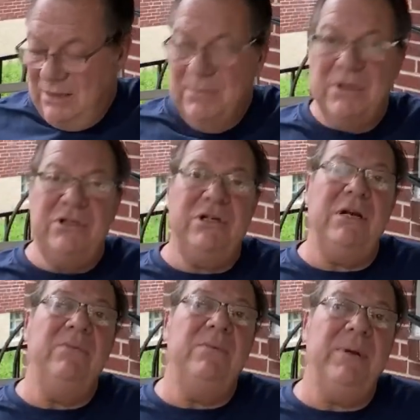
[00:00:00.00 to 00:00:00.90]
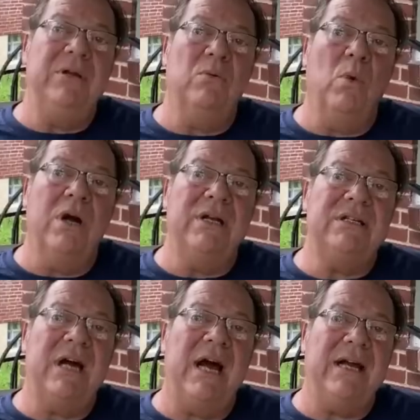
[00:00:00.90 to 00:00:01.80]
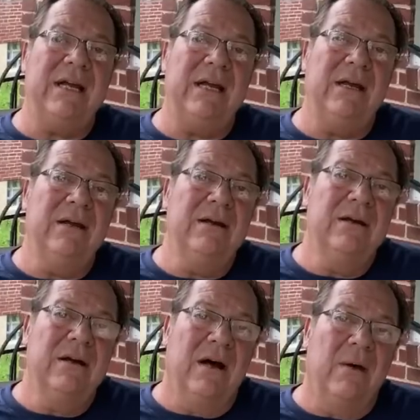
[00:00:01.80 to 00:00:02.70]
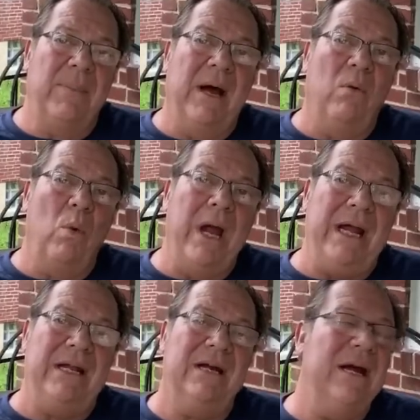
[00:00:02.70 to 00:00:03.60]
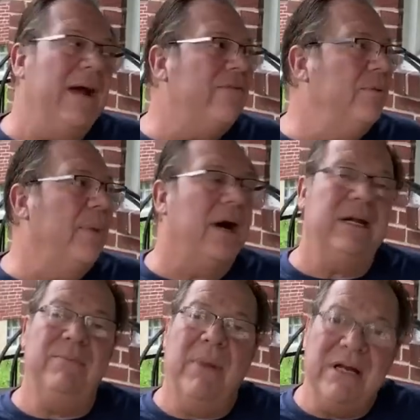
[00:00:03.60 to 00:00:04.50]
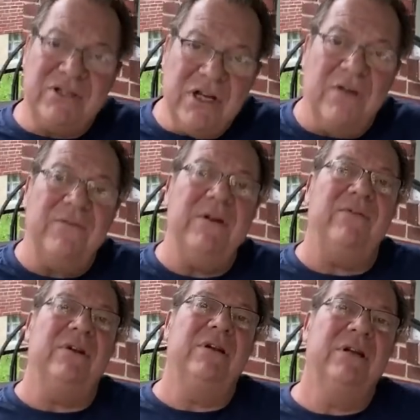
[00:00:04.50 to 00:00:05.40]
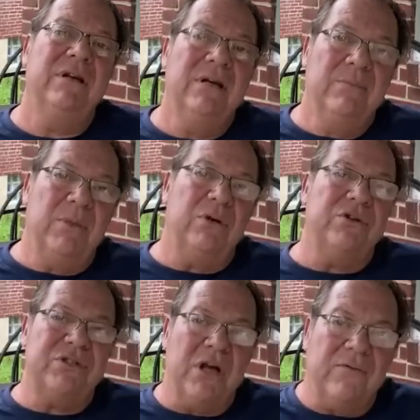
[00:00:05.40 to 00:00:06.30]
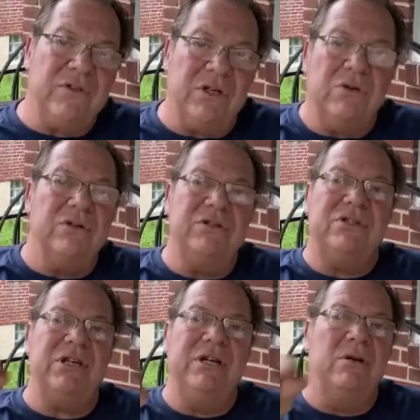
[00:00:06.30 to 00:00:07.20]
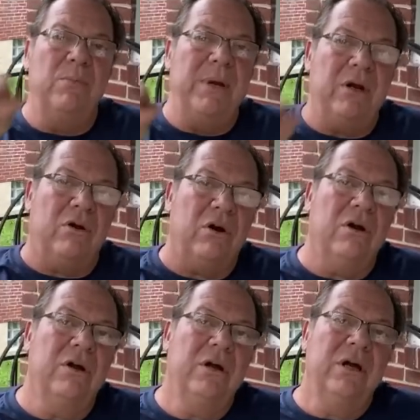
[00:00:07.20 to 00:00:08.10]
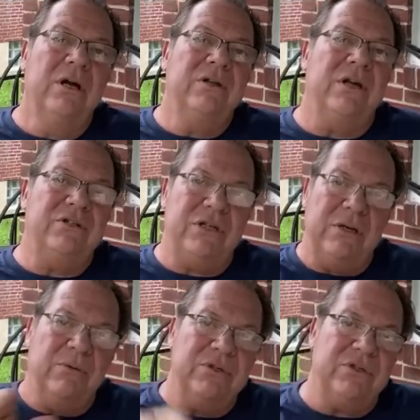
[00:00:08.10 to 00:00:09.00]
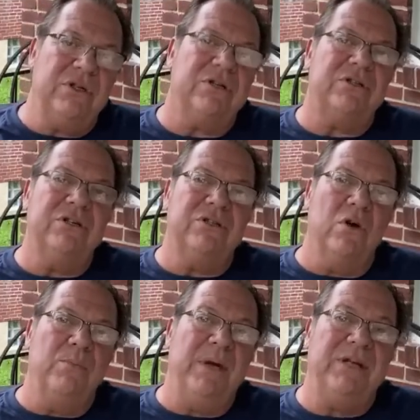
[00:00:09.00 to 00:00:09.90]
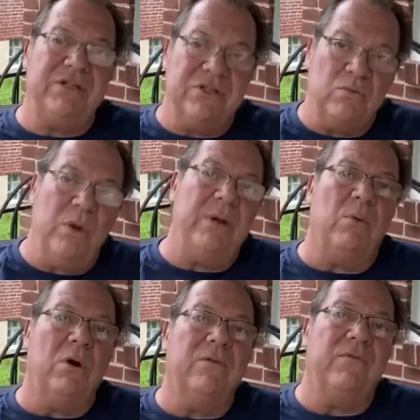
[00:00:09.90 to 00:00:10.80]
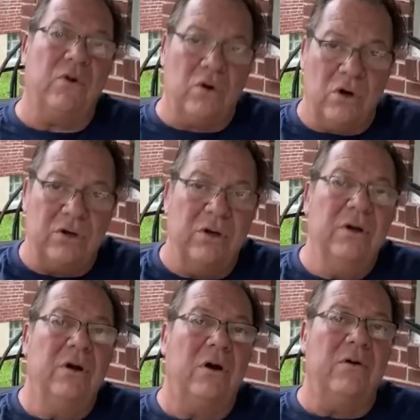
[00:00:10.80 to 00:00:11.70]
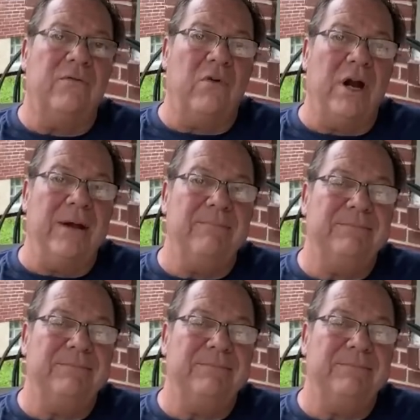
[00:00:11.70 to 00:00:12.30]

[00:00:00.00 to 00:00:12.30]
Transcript: But she would be the one attacking about weight. Everybody, myself even. But herself, she couldn't see in the mirror that she was just as obese as we were for her frame.